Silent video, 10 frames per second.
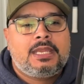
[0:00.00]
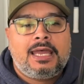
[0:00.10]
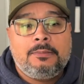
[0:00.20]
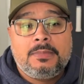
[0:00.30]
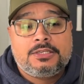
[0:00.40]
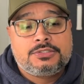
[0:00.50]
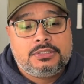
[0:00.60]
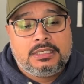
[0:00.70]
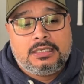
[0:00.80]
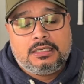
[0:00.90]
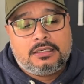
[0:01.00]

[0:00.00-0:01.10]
I measured it